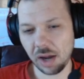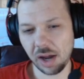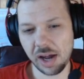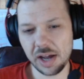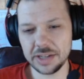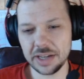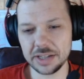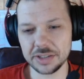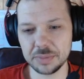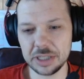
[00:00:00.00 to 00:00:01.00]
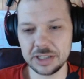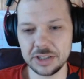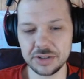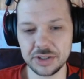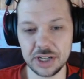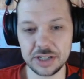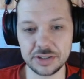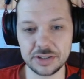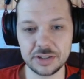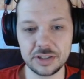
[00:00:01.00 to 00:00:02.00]
Ah, yes. Make tier
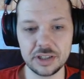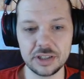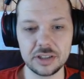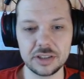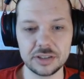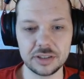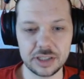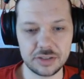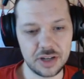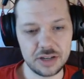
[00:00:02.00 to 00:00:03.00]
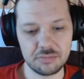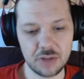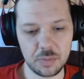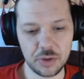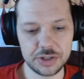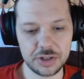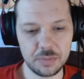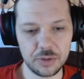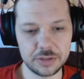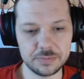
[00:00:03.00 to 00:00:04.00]
chest. That's fine. Upgrade's an
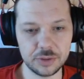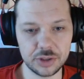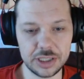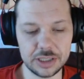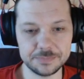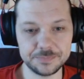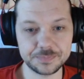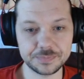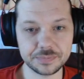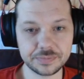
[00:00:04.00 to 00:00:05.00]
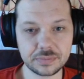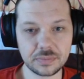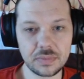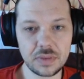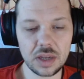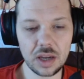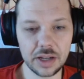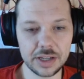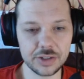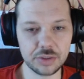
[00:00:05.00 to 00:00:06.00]
upgrade. We'll take it.
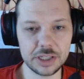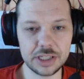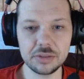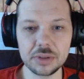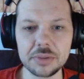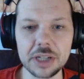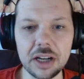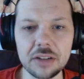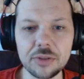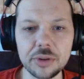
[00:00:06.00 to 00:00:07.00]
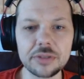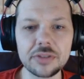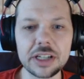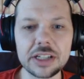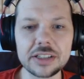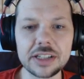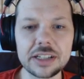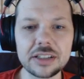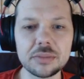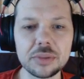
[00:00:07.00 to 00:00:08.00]
I get a 20 key. What do we got? Fortified and
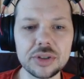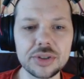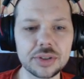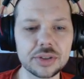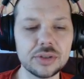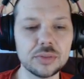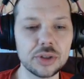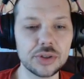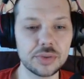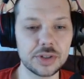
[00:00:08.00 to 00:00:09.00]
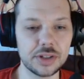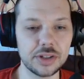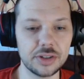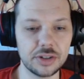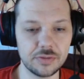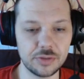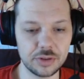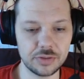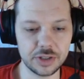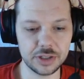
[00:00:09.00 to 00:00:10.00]
Tangling Bolstering. Ooh, Bolstering is not good on
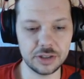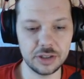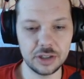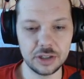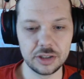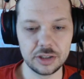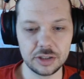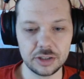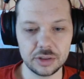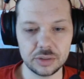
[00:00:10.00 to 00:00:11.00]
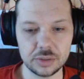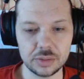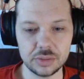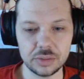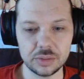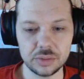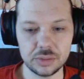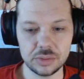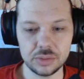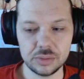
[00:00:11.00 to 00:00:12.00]
Fortified. ooh
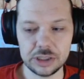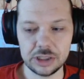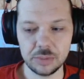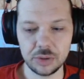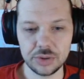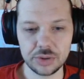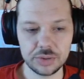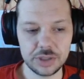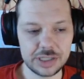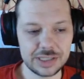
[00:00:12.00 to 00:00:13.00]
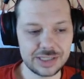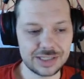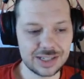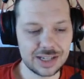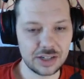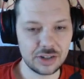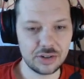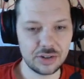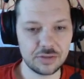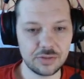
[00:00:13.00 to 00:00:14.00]
Bolstering is not
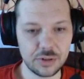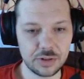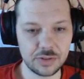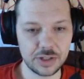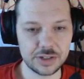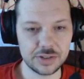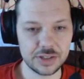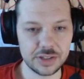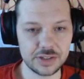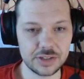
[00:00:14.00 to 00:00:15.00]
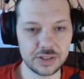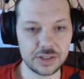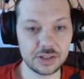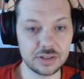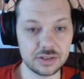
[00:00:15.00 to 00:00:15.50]
good on Fortified, as they say.